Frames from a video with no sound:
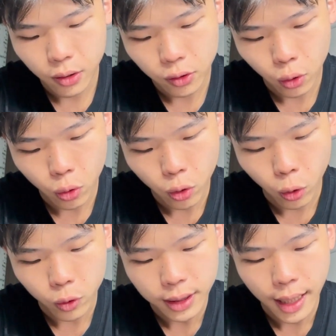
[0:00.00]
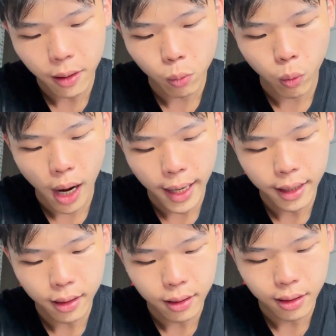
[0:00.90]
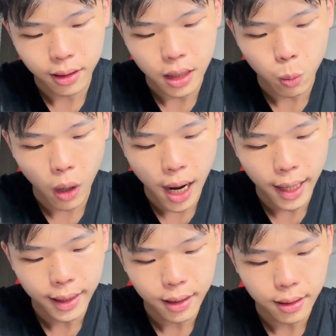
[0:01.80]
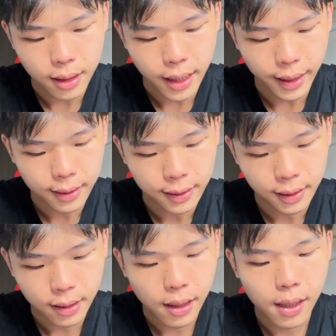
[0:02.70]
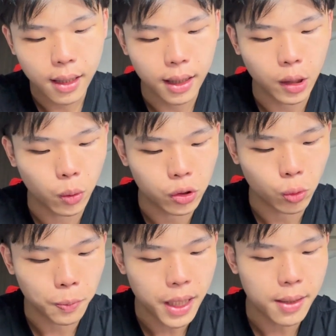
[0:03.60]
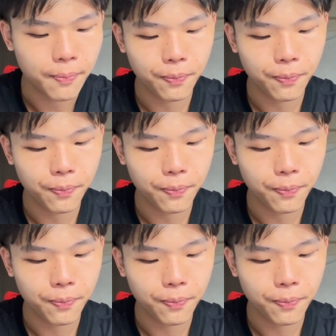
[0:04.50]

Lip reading: So cosine y dy dx equals to p.